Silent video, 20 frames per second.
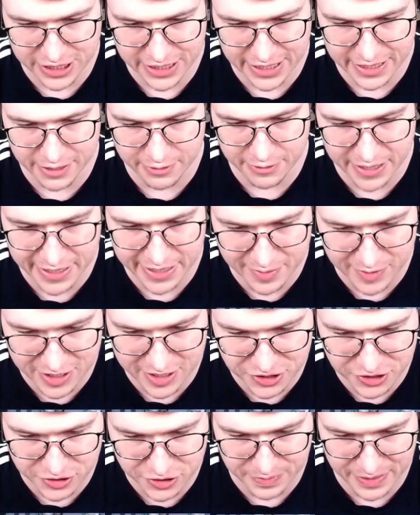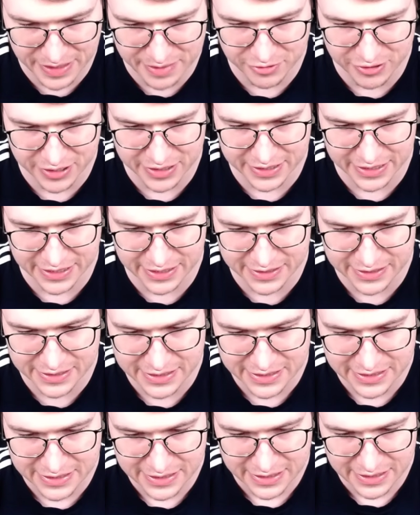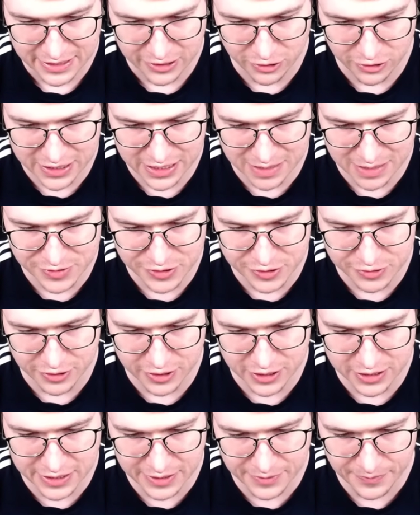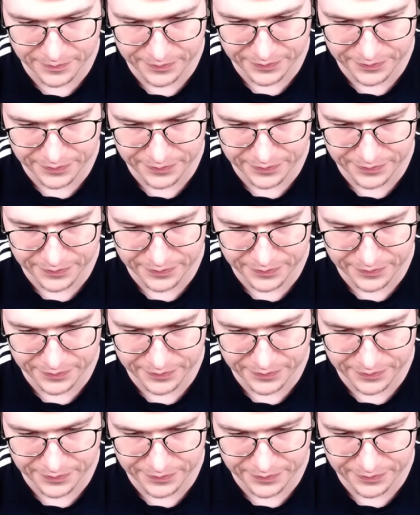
Anyway, I could just go Baby Dang there. Lock comes too early.